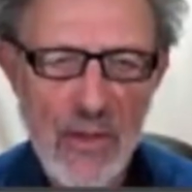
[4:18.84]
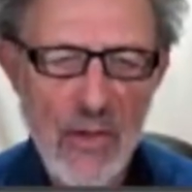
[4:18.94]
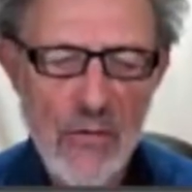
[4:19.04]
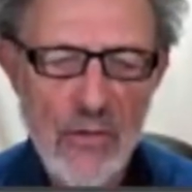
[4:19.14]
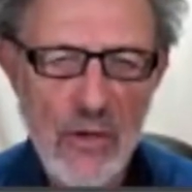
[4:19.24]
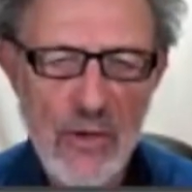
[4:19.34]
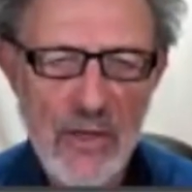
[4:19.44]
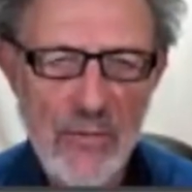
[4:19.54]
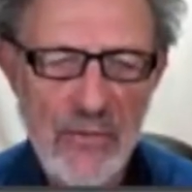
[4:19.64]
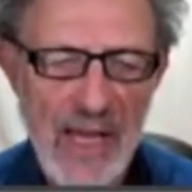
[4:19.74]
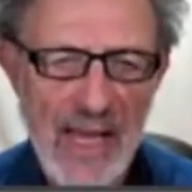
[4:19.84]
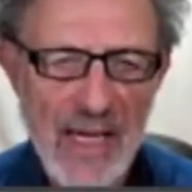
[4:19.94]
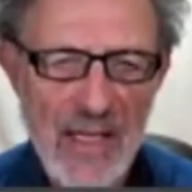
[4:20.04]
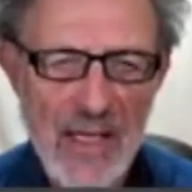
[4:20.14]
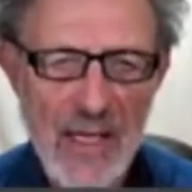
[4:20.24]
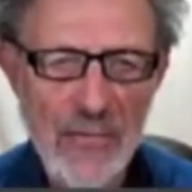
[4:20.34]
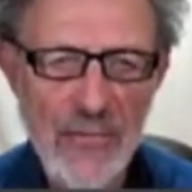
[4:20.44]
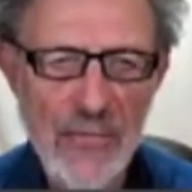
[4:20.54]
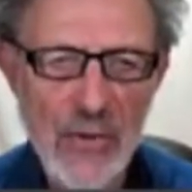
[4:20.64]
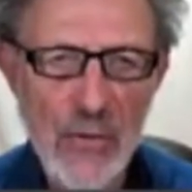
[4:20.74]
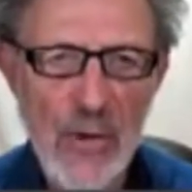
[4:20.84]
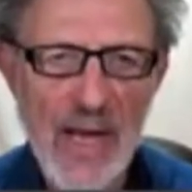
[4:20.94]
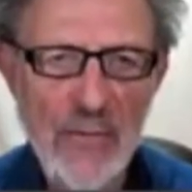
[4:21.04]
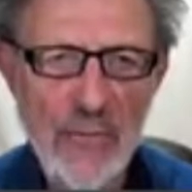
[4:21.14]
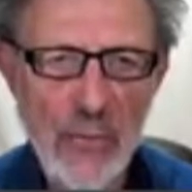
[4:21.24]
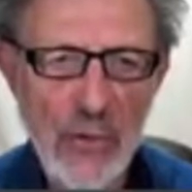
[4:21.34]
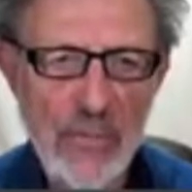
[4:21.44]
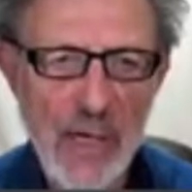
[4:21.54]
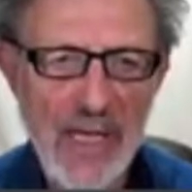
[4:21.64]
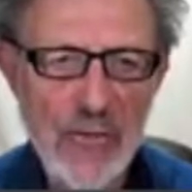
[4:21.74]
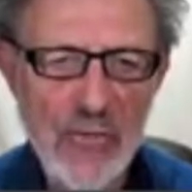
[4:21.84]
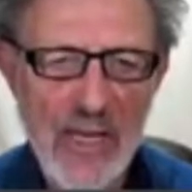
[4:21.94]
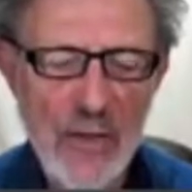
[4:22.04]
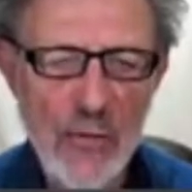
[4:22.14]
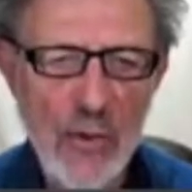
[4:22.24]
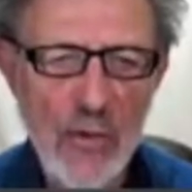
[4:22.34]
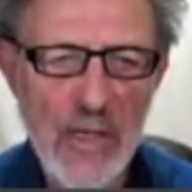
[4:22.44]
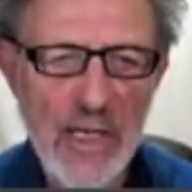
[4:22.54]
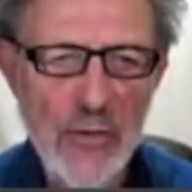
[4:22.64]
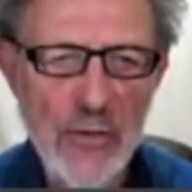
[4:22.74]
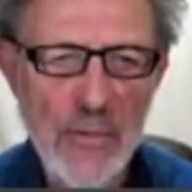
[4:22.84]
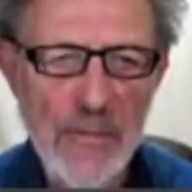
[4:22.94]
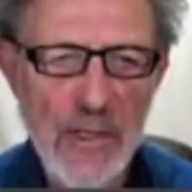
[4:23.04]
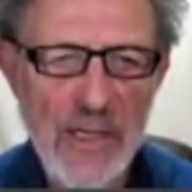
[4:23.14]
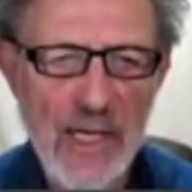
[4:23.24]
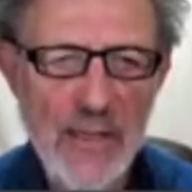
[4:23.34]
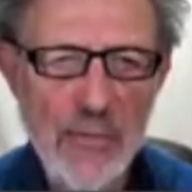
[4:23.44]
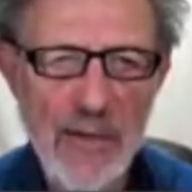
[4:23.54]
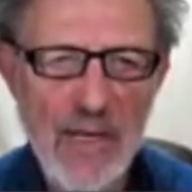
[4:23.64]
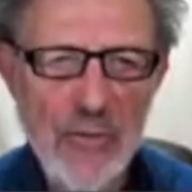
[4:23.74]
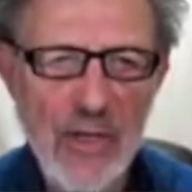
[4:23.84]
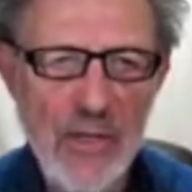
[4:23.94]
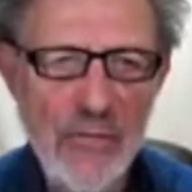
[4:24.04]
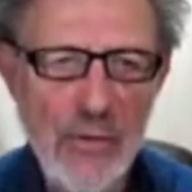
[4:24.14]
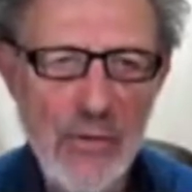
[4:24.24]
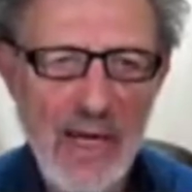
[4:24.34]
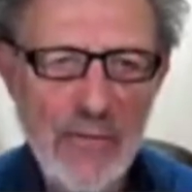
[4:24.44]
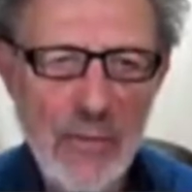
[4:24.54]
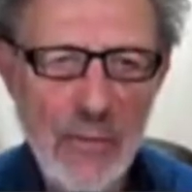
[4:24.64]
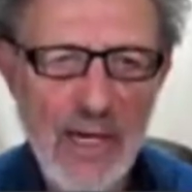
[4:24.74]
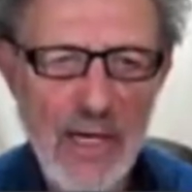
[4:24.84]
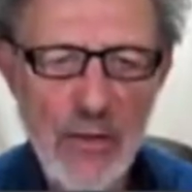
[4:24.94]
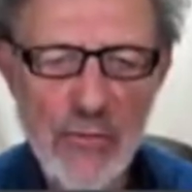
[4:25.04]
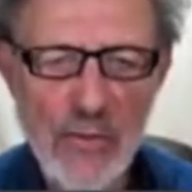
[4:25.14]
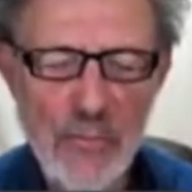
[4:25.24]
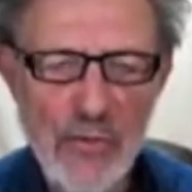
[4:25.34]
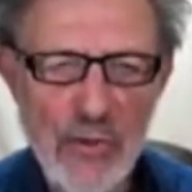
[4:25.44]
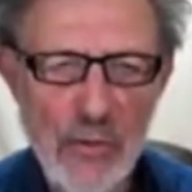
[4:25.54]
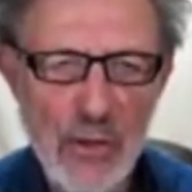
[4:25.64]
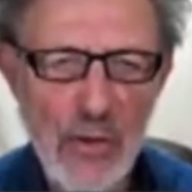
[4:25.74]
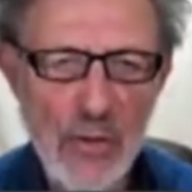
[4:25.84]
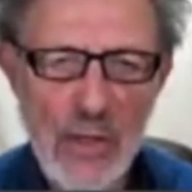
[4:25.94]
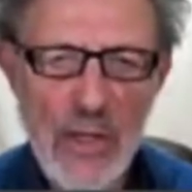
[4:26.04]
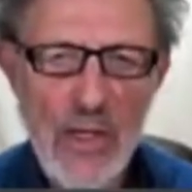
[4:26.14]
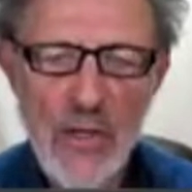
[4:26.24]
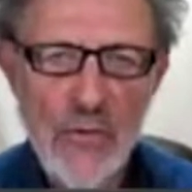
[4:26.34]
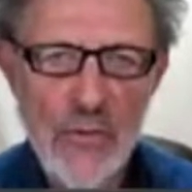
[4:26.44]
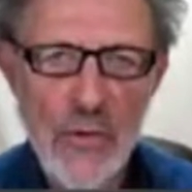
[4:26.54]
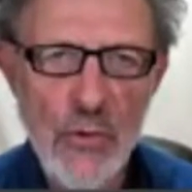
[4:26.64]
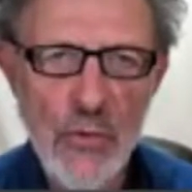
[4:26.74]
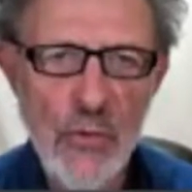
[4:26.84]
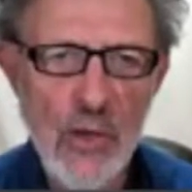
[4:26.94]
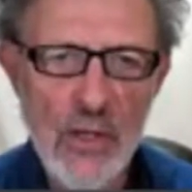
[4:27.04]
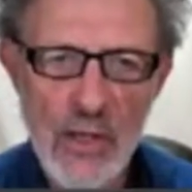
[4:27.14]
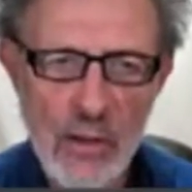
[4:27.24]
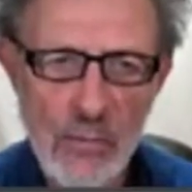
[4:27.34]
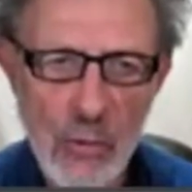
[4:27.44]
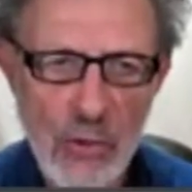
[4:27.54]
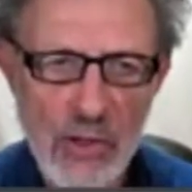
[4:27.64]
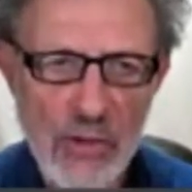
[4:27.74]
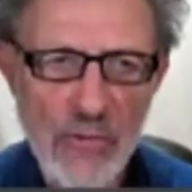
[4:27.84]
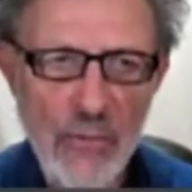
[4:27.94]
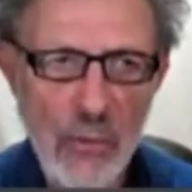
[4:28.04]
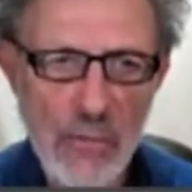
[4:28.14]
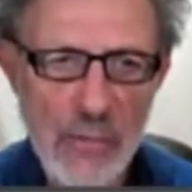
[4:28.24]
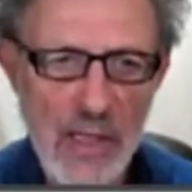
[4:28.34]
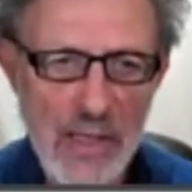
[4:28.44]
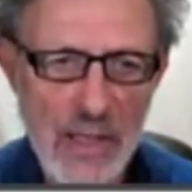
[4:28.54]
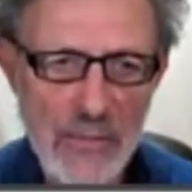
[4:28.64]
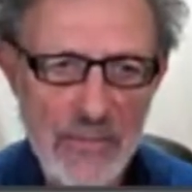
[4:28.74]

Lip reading: So in effect, if you have 4 bytes and you only interpret it as positive, you now have a range from 0 to a little more than 4 billion.